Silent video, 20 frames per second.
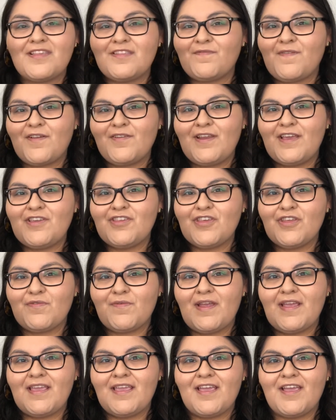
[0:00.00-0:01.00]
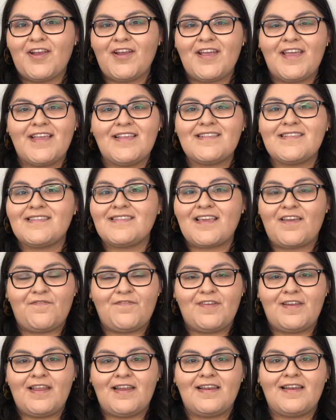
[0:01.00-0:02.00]
foundation right here is
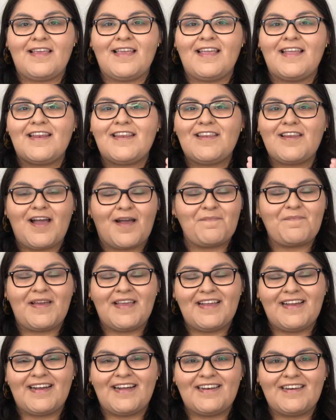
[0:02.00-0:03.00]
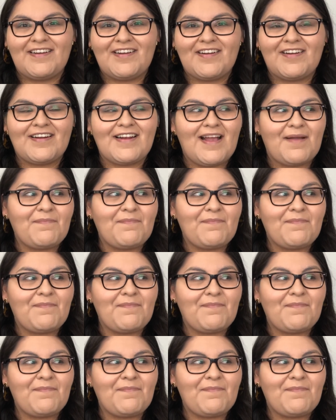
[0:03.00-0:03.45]
definitely not my color,